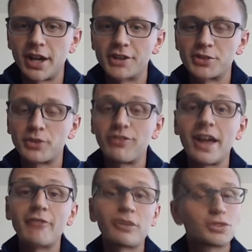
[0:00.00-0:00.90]
So we're
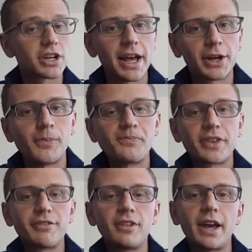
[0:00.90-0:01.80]
flying from Chicago,
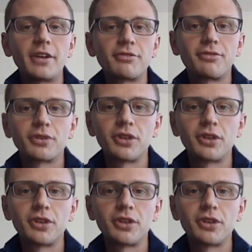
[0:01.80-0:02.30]
flying to Fort